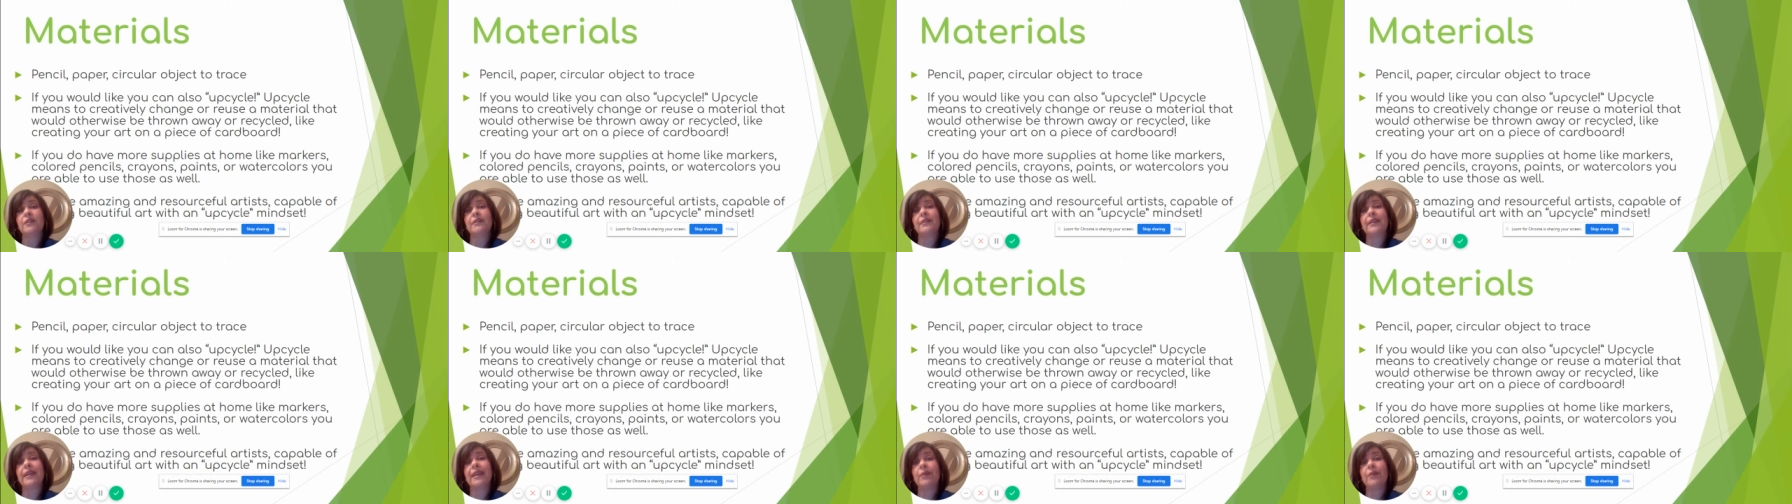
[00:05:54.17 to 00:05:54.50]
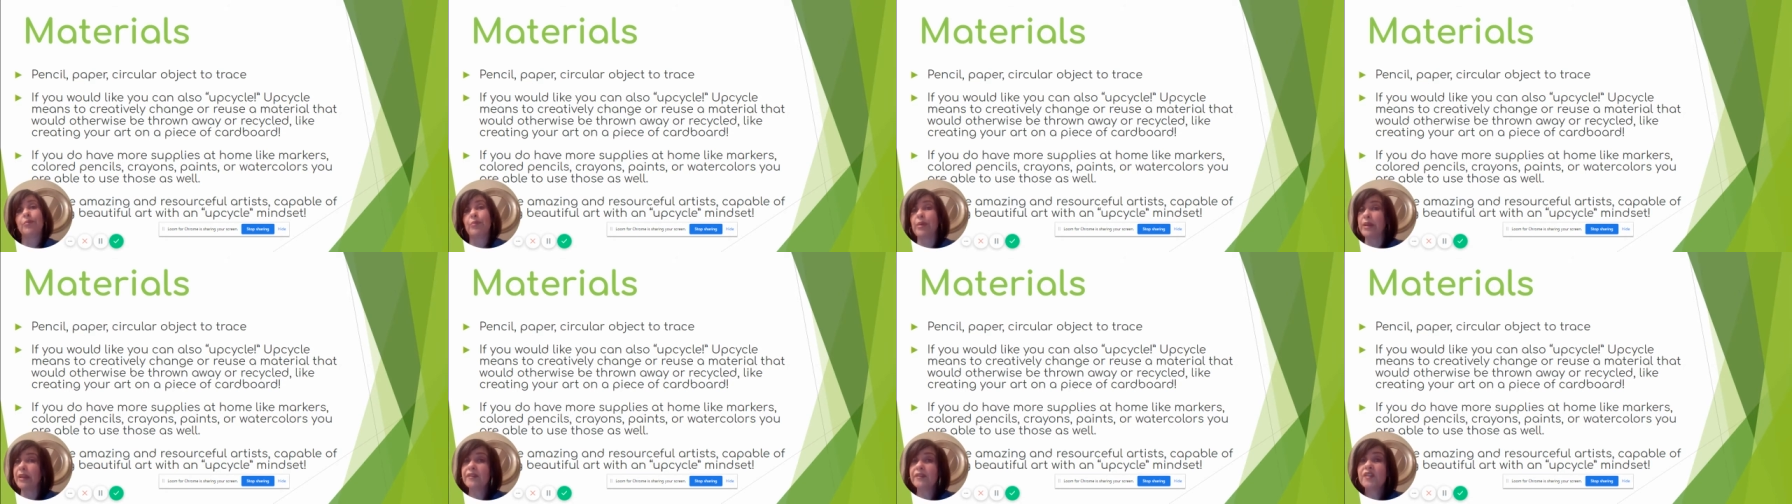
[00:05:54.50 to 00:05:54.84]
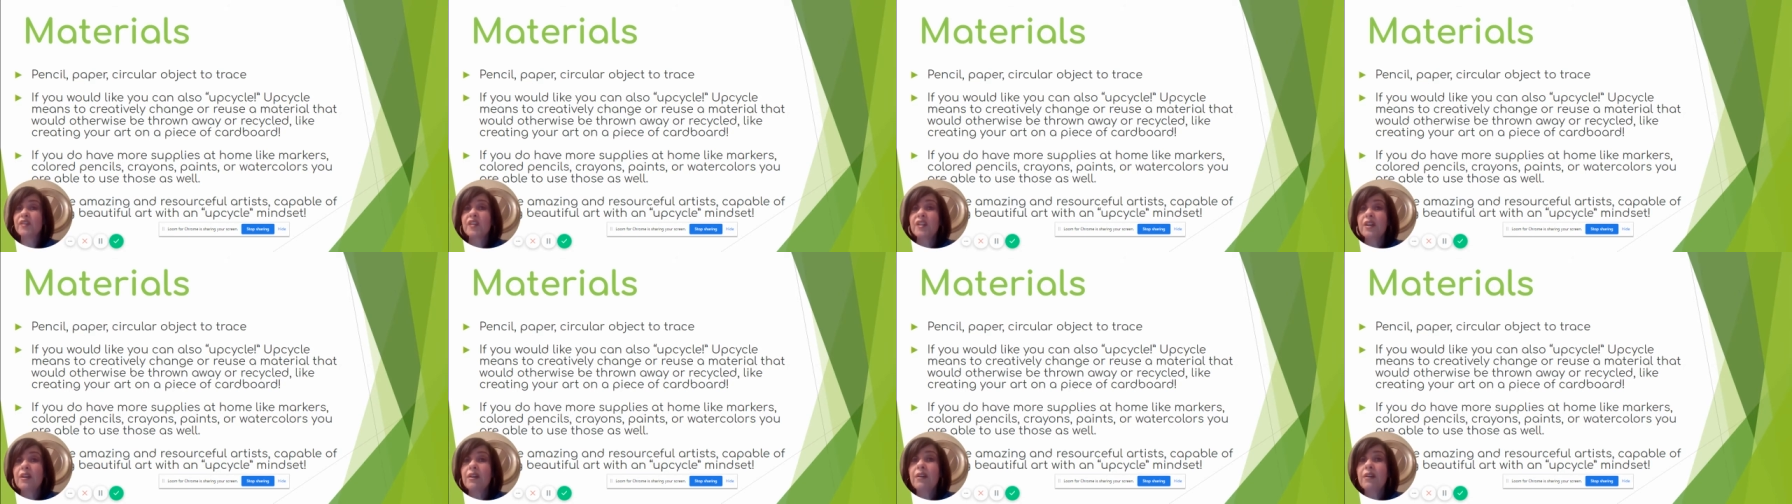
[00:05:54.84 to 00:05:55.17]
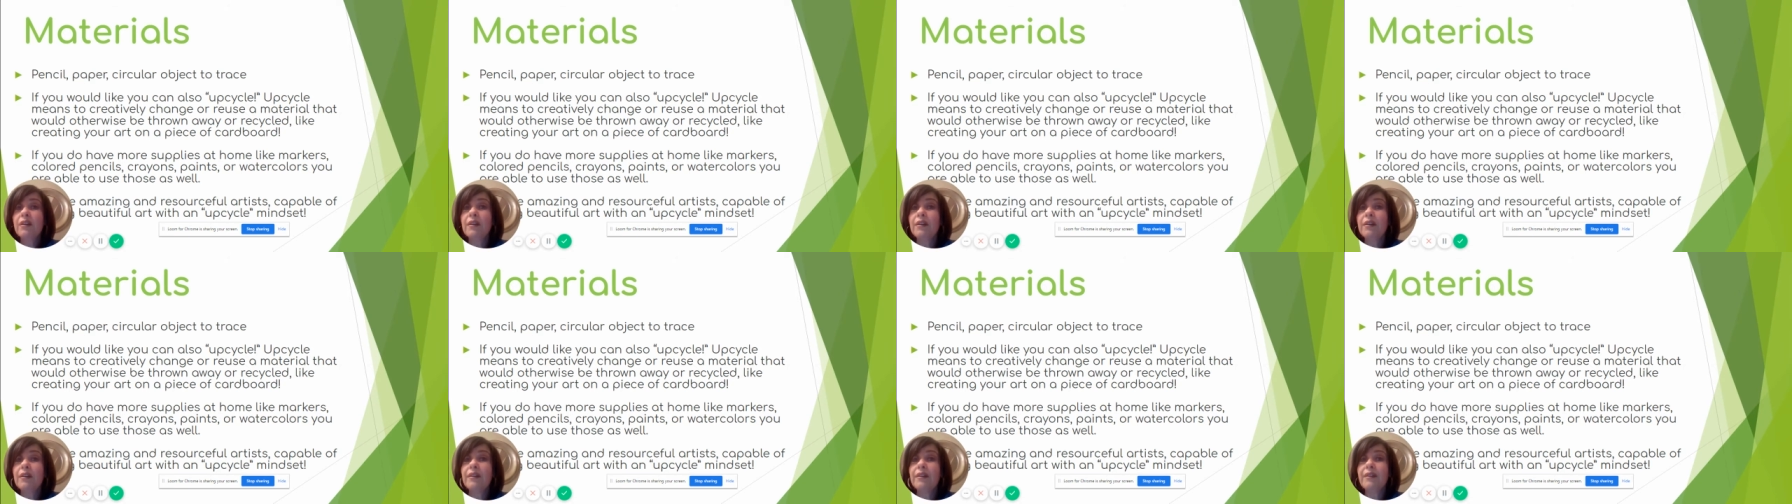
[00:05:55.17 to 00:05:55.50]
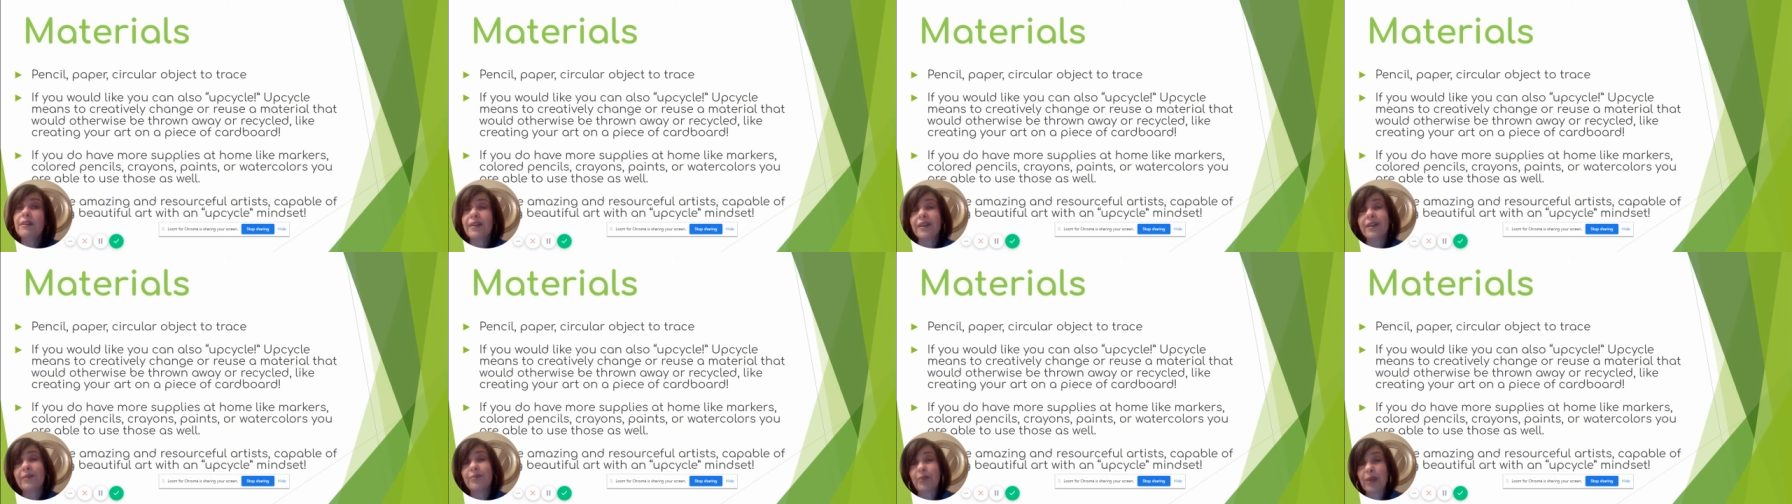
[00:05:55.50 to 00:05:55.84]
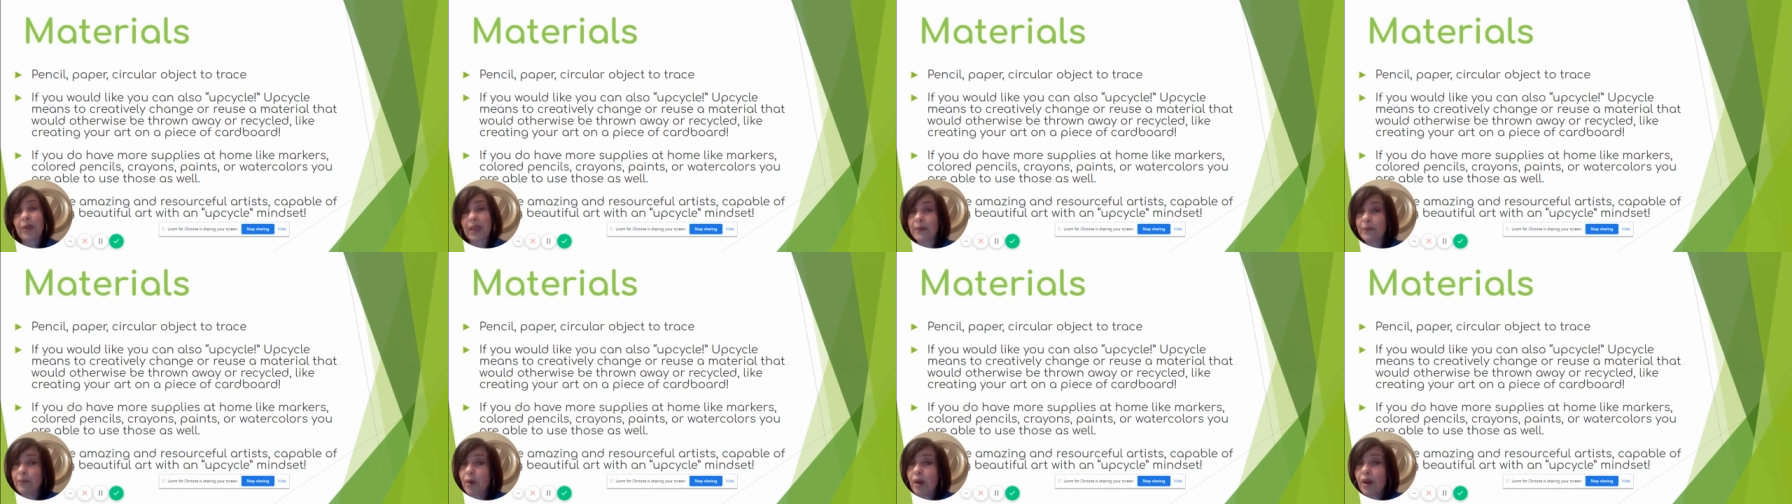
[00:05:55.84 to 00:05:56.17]
like a pencil and
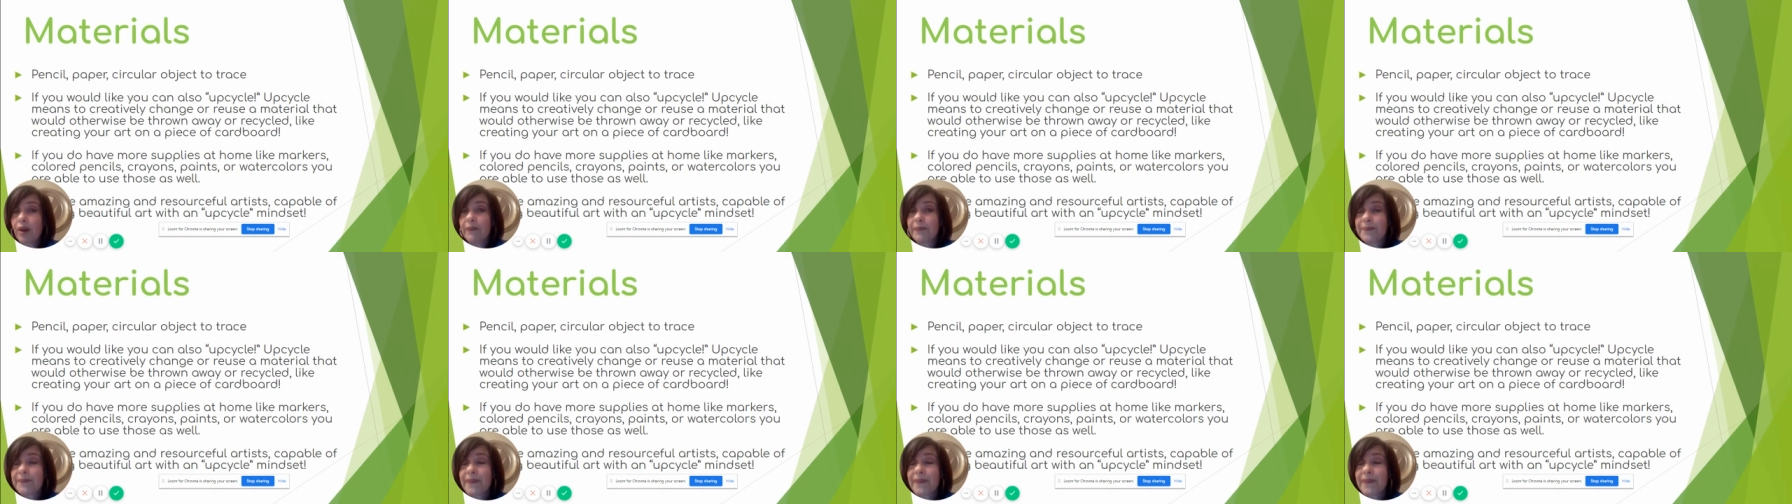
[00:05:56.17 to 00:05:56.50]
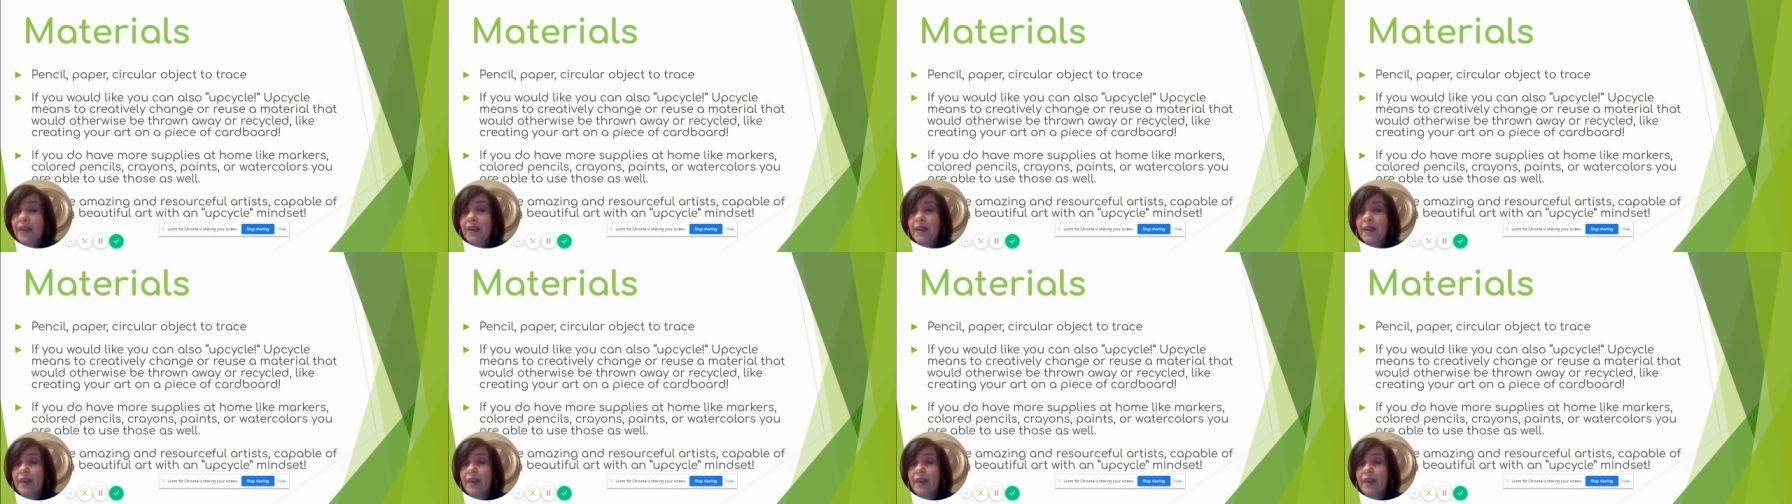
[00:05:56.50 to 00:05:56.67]
paper,